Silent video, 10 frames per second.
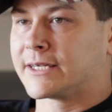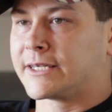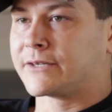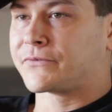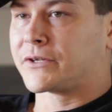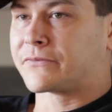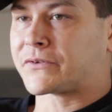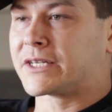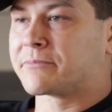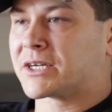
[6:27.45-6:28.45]
If
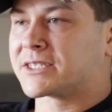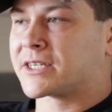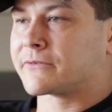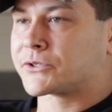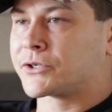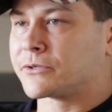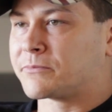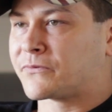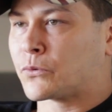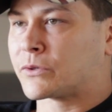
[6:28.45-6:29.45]
anybody's ever chewed
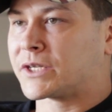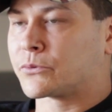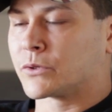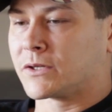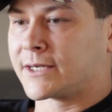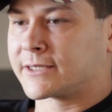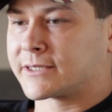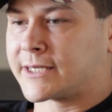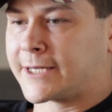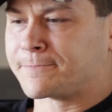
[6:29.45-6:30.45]
before, they realize
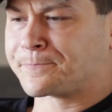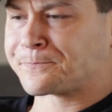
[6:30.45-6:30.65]
that